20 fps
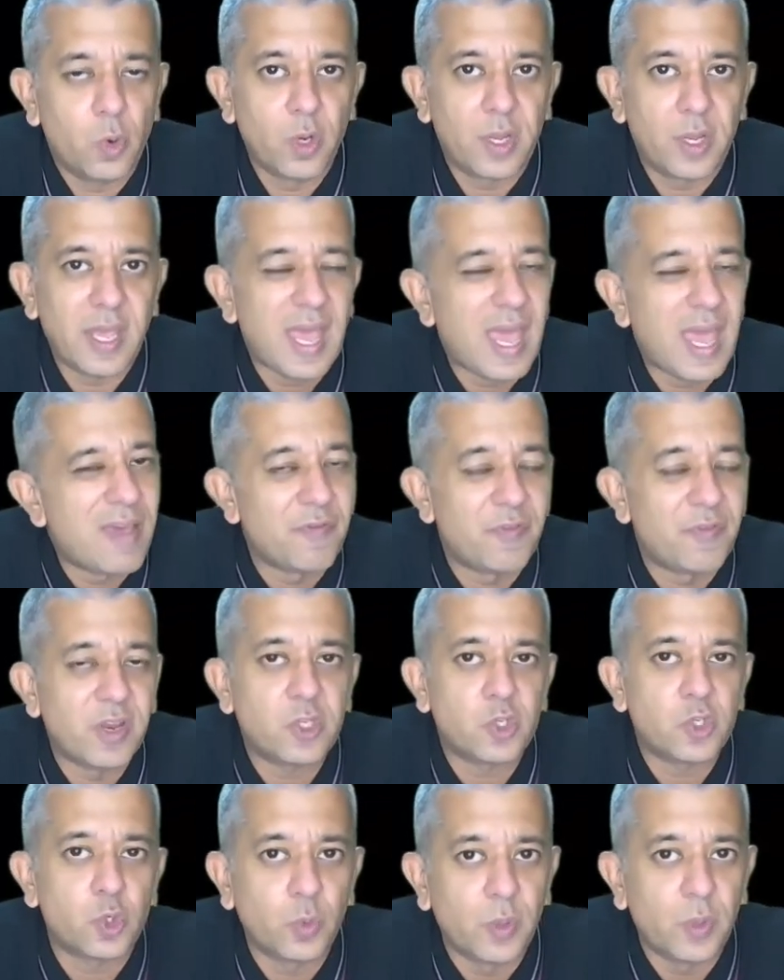Okay,
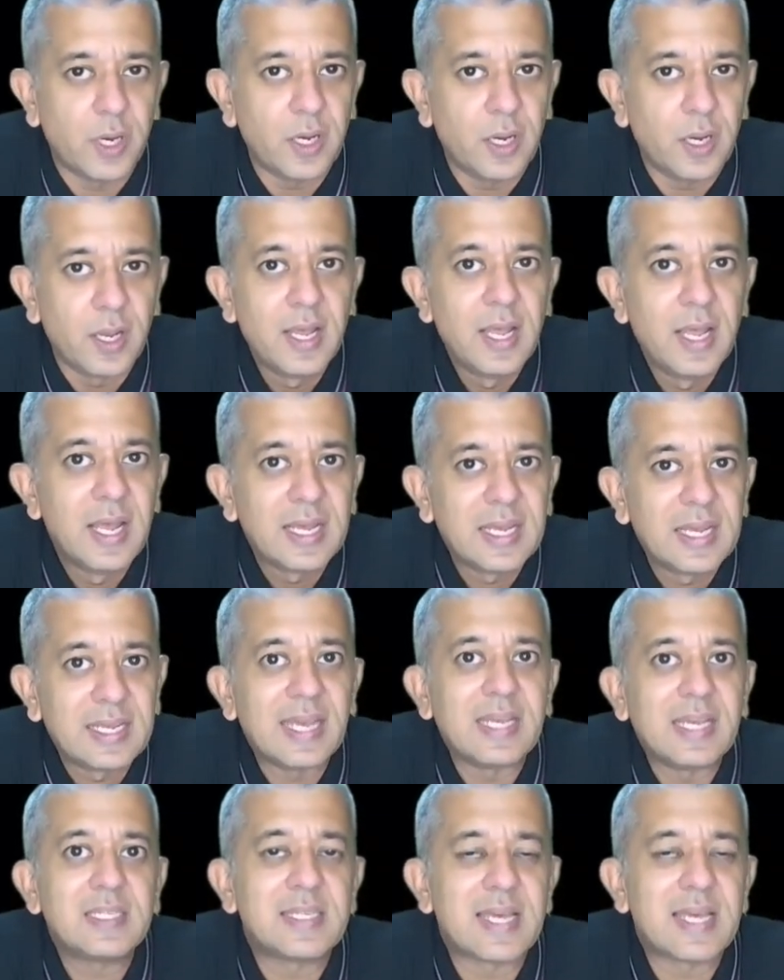every student
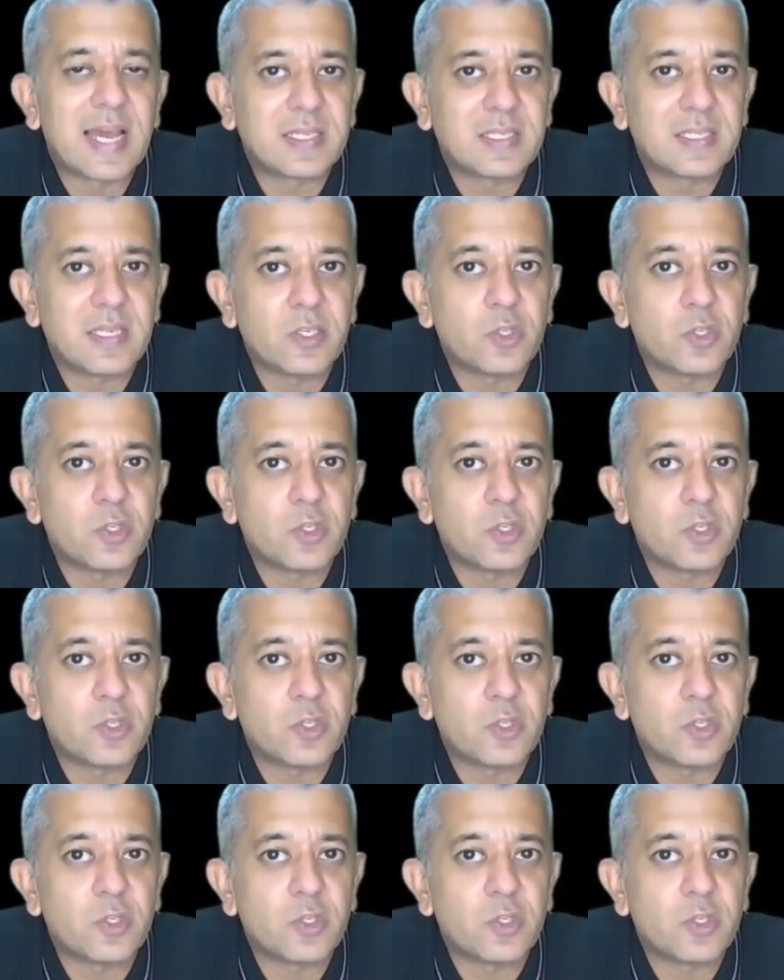gets access